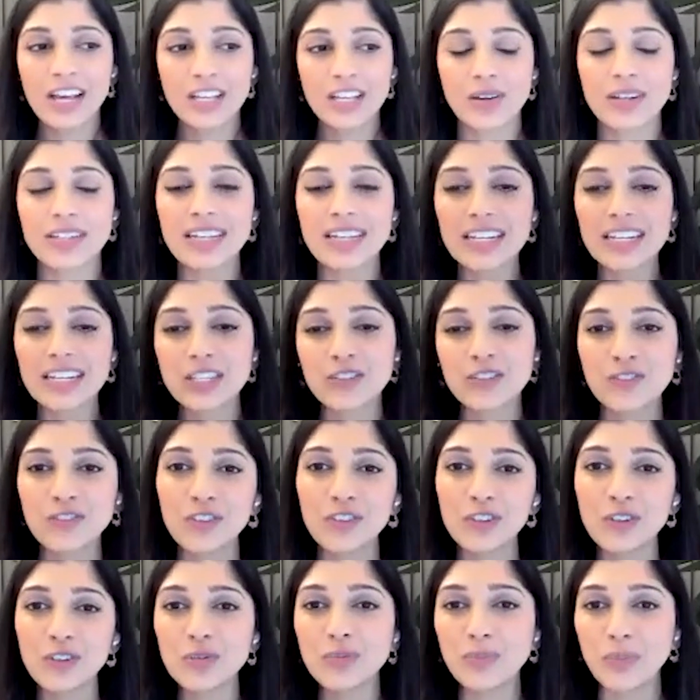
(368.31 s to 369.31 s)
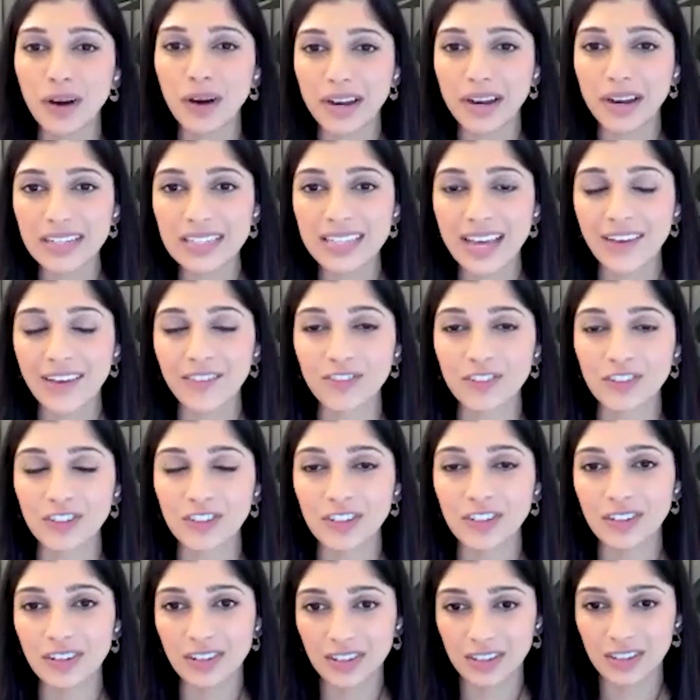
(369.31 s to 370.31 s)
So it takes a few months
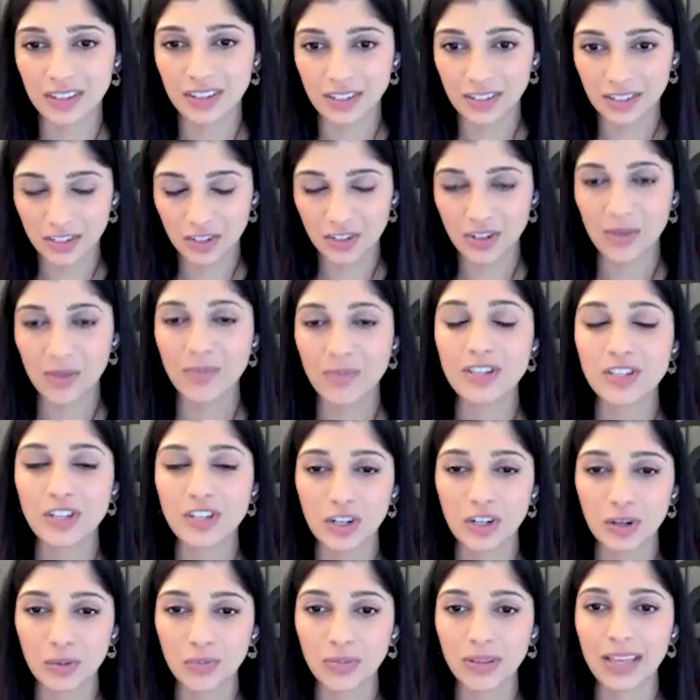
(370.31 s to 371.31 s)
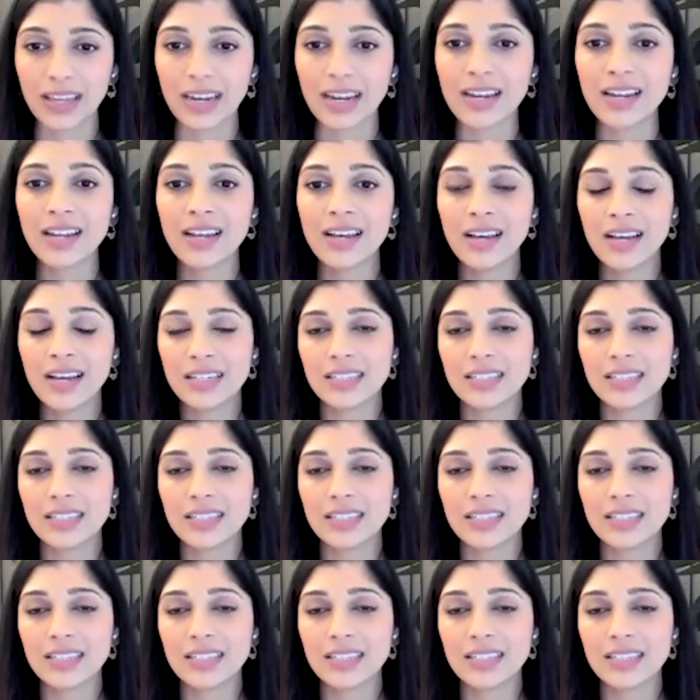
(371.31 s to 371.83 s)
after the treatments are completed